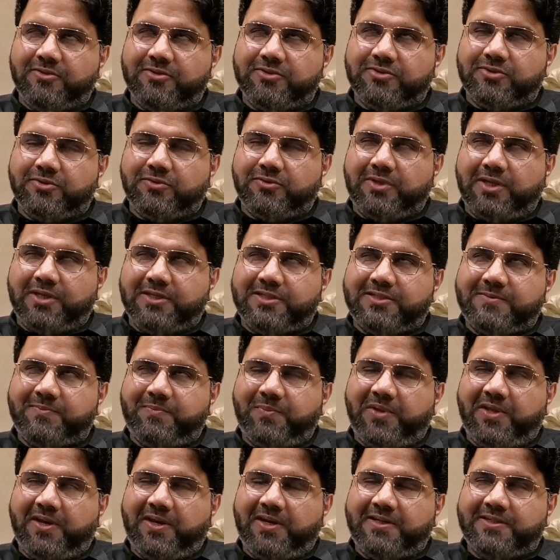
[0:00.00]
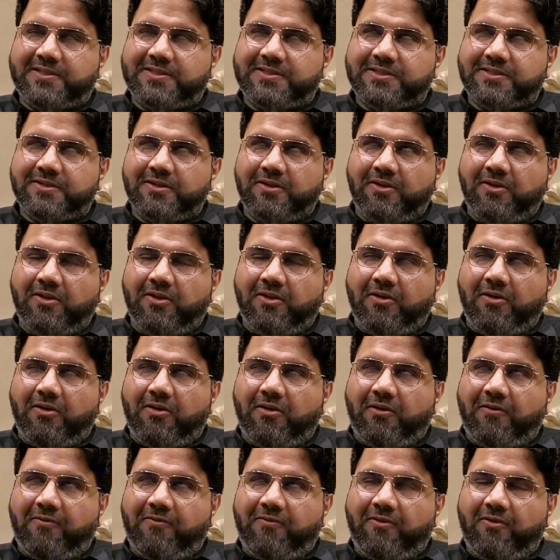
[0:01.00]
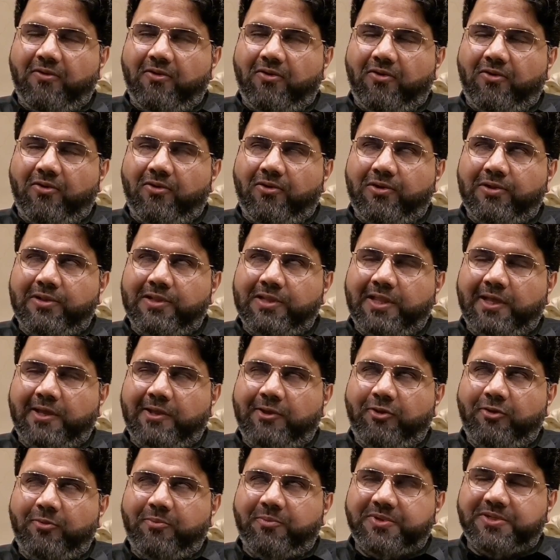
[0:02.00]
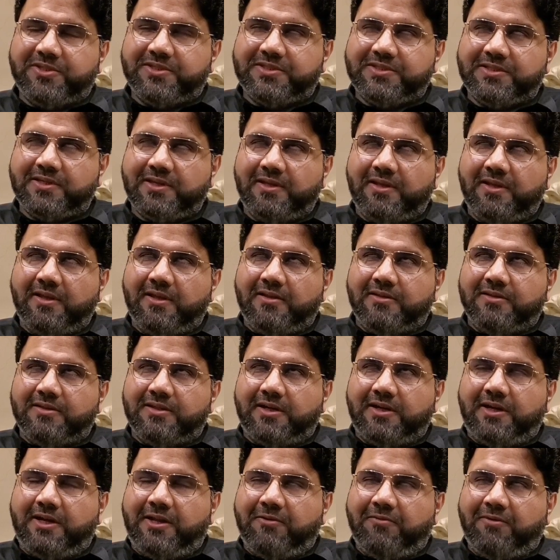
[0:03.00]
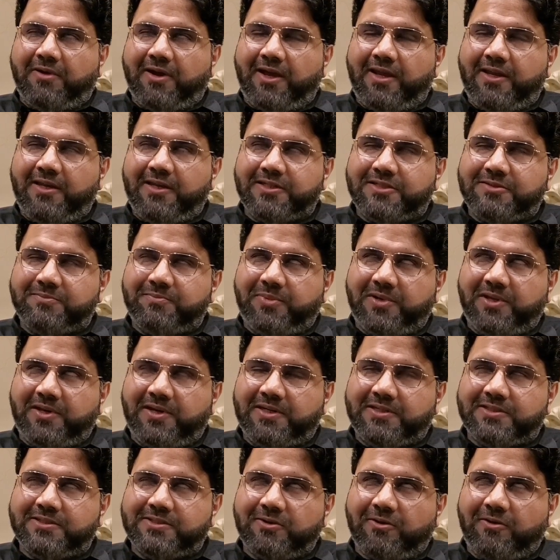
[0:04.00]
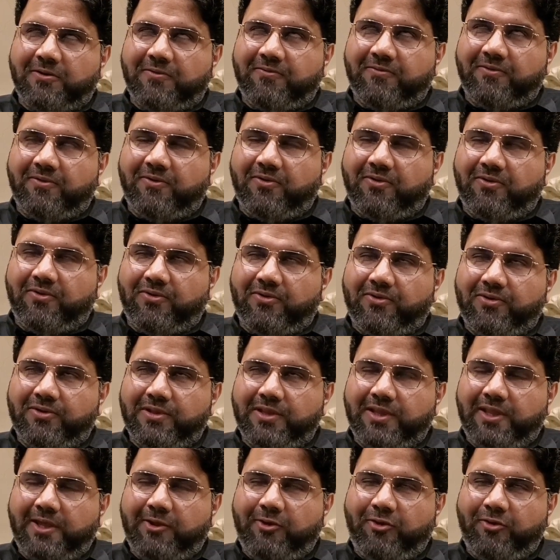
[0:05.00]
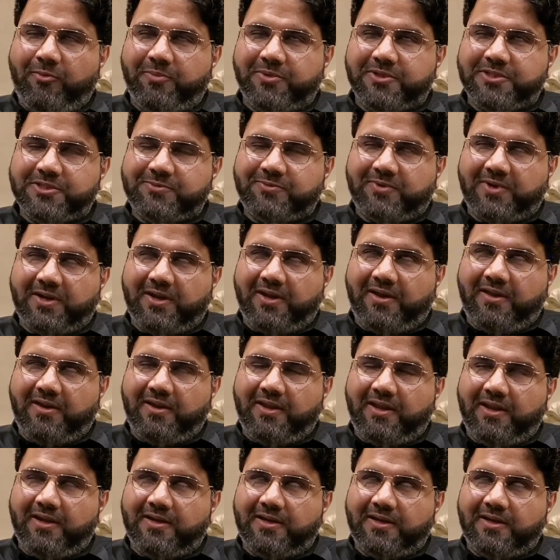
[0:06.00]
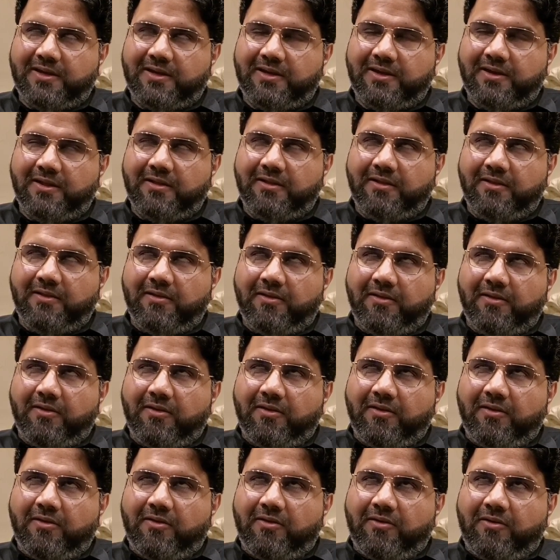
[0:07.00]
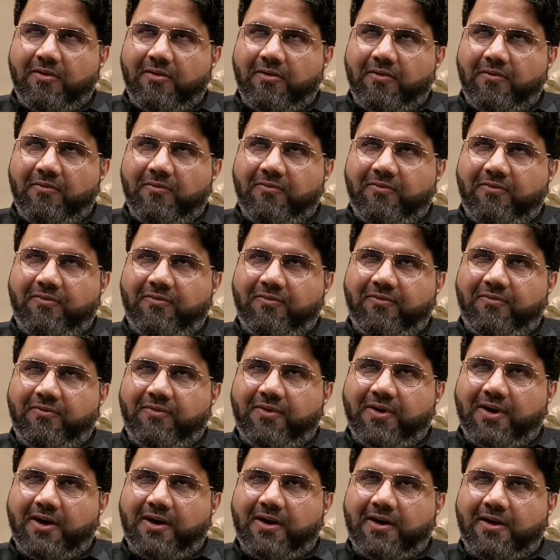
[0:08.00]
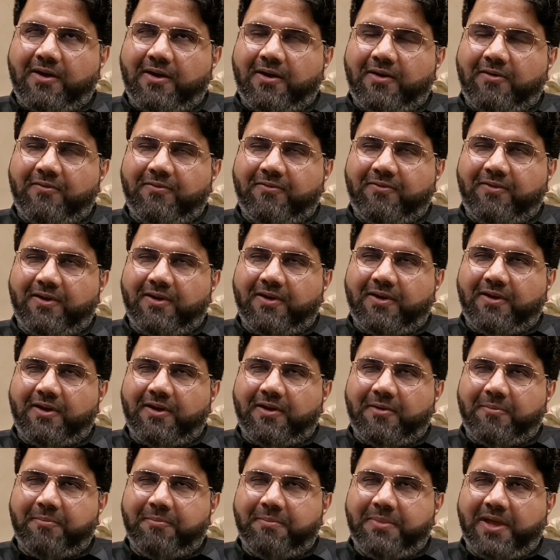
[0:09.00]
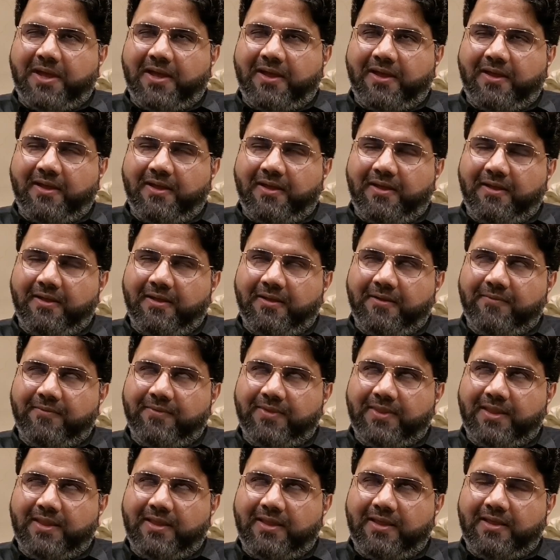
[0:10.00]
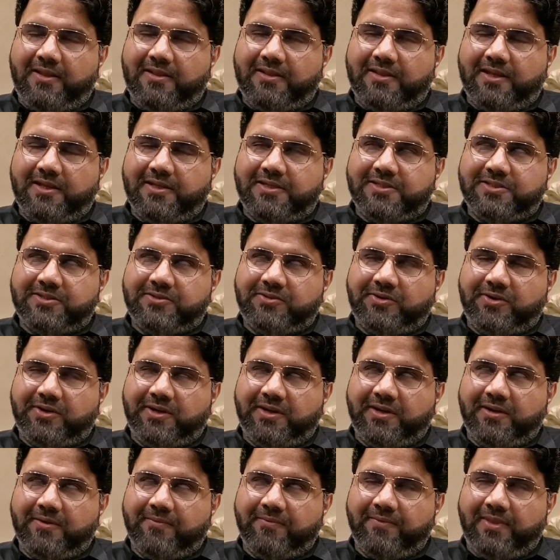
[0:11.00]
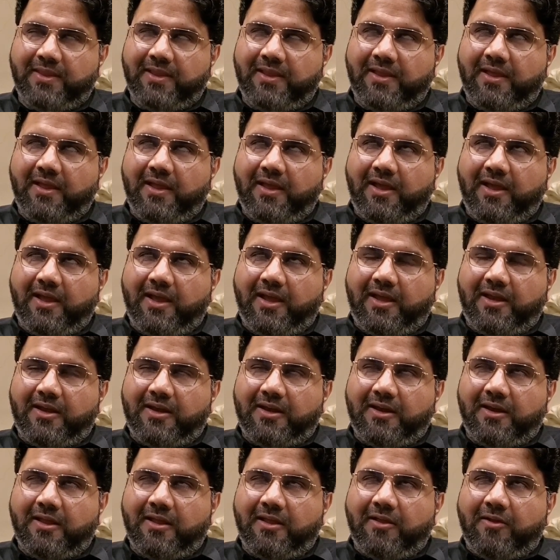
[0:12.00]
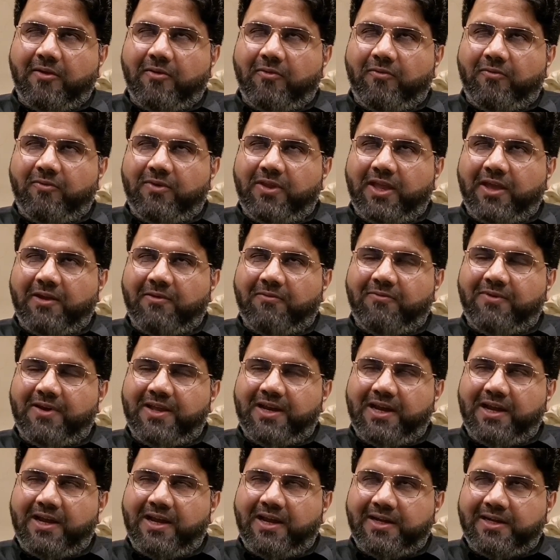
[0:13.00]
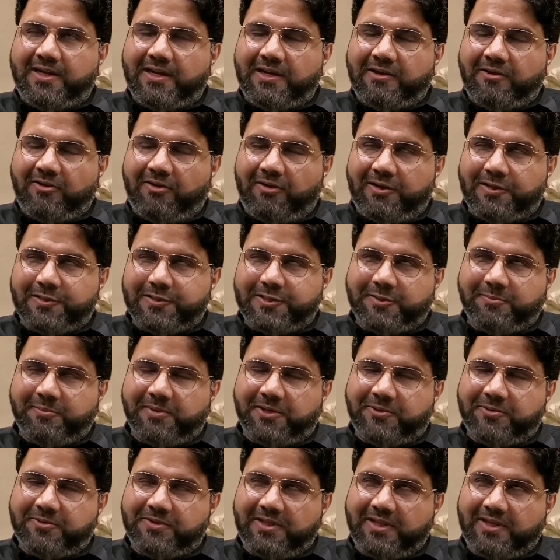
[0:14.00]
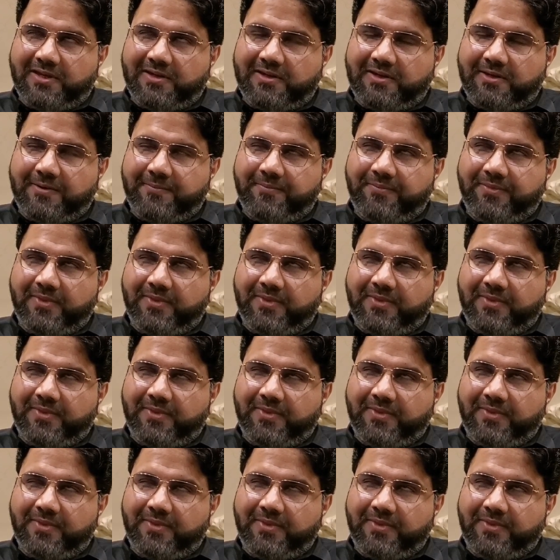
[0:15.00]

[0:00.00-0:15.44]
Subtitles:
So the spirits of all the humans, the divine spirits of all the humans were created far, far back in the history. And we have very little knowledge about that.